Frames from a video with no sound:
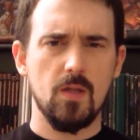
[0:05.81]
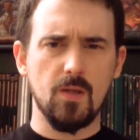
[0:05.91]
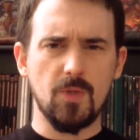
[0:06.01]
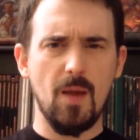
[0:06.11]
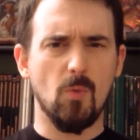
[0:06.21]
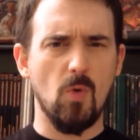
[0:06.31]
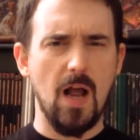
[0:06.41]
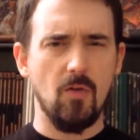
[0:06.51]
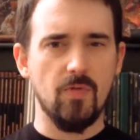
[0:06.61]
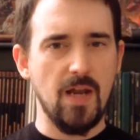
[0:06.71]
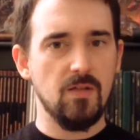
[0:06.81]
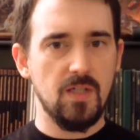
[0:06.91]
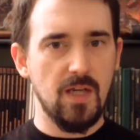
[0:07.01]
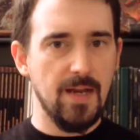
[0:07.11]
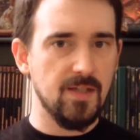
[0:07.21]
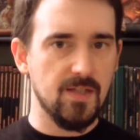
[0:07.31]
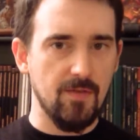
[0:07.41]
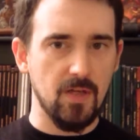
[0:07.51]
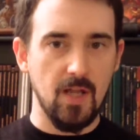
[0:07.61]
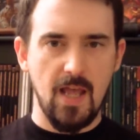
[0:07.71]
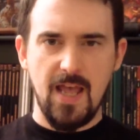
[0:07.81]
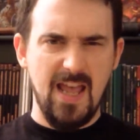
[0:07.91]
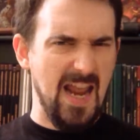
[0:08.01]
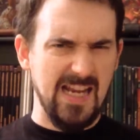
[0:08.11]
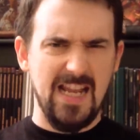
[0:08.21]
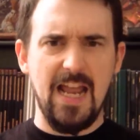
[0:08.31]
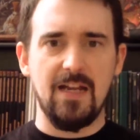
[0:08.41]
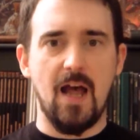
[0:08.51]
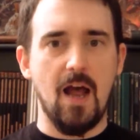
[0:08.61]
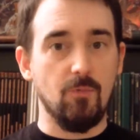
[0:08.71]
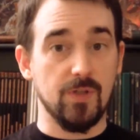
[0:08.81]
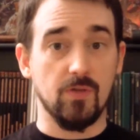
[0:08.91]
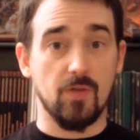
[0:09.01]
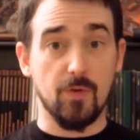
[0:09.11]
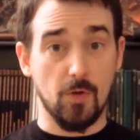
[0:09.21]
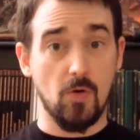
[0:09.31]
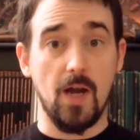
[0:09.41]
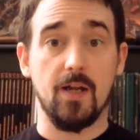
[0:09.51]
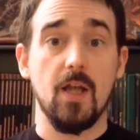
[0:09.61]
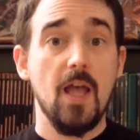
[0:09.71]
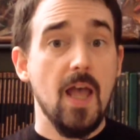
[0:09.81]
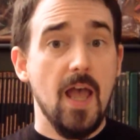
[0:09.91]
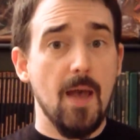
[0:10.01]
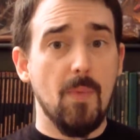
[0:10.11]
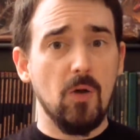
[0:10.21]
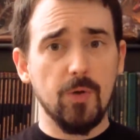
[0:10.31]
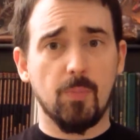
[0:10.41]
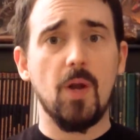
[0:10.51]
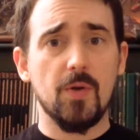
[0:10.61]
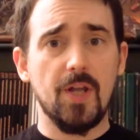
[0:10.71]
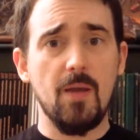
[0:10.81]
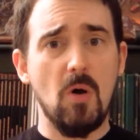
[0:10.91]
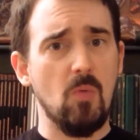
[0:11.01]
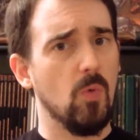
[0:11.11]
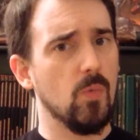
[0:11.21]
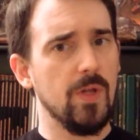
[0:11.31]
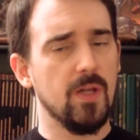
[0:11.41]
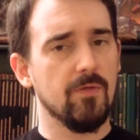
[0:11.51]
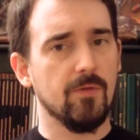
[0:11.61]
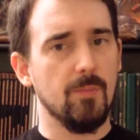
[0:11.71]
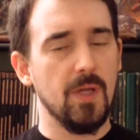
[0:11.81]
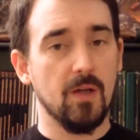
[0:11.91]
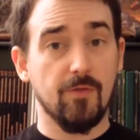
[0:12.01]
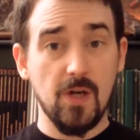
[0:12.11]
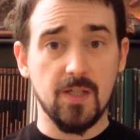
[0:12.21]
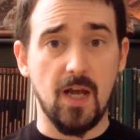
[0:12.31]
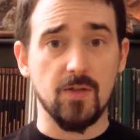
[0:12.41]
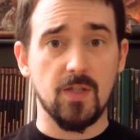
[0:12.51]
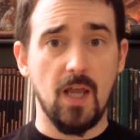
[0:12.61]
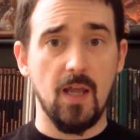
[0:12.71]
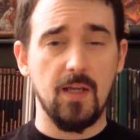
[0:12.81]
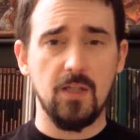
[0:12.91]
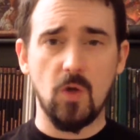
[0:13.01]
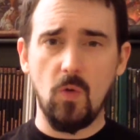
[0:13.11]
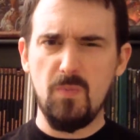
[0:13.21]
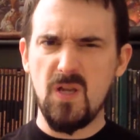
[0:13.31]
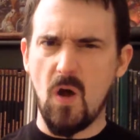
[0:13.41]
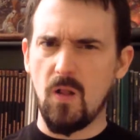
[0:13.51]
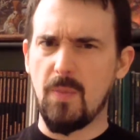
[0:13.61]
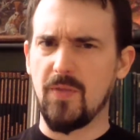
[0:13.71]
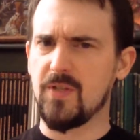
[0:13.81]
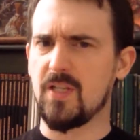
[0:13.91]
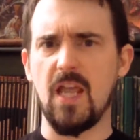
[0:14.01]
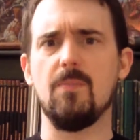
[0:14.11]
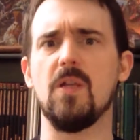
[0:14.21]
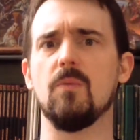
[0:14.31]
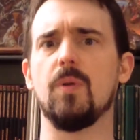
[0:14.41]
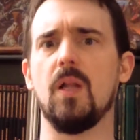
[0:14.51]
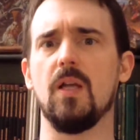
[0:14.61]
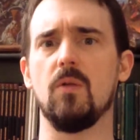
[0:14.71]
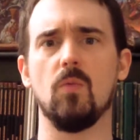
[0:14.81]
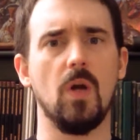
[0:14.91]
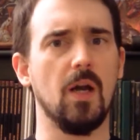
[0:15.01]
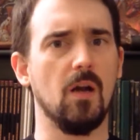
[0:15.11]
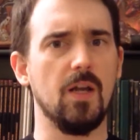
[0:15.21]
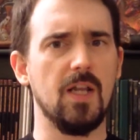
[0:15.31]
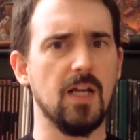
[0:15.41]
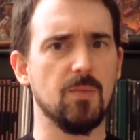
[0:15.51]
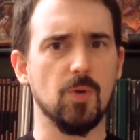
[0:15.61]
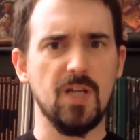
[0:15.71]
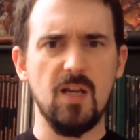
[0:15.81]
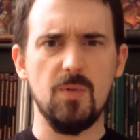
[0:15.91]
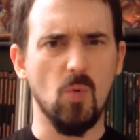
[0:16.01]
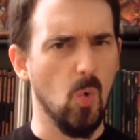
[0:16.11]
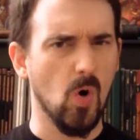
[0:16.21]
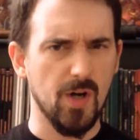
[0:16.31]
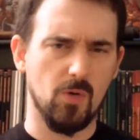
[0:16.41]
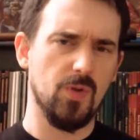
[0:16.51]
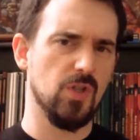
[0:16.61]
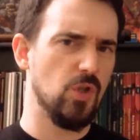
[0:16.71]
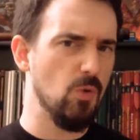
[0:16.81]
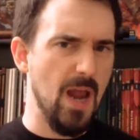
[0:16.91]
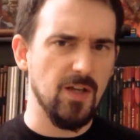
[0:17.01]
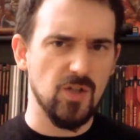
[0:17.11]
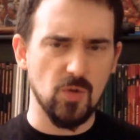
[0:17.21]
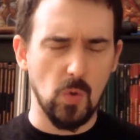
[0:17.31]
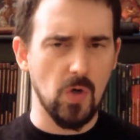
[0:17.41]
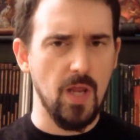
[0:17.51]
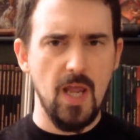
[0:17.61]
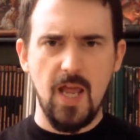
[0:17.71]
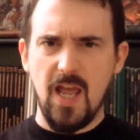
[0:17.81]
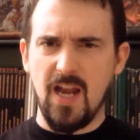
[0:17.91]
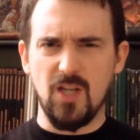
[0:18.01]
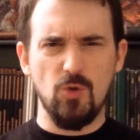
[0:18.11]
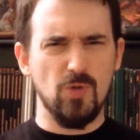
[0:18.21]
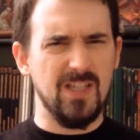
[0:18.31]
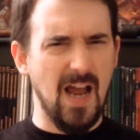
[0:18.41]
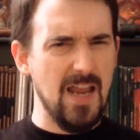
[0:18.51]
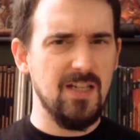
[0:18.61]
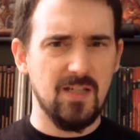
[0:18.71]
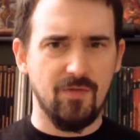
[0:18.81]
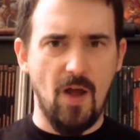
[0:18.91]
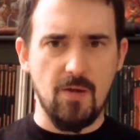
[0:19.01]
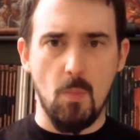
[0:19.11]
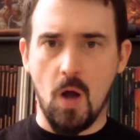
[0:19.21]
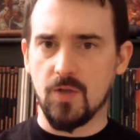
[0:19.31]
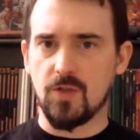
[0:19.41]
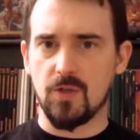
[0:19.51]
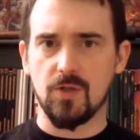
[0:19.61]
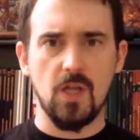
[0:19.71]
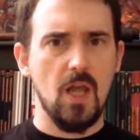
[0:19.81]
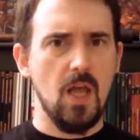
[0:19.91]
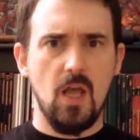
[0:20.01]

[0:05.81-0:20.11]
Sometime around 1987-88, I was in the third grade. And my older brother came home one weekend from being at a friend's house, and he told me all about this game he had played, where he got to pretend to be a warrior with his two-handed sword, and he used dice to fight monsters.